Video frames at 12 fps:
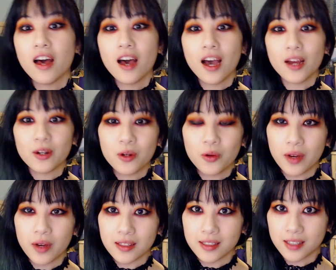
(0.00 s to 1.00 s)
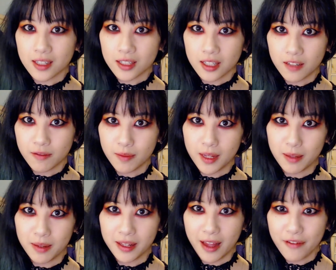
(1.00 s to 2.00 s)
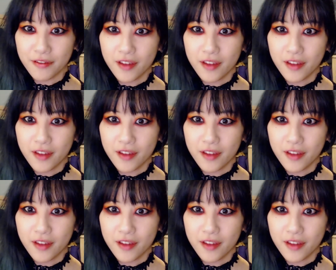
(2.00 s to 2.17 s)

I don't know why this is actually kind of making me laugh.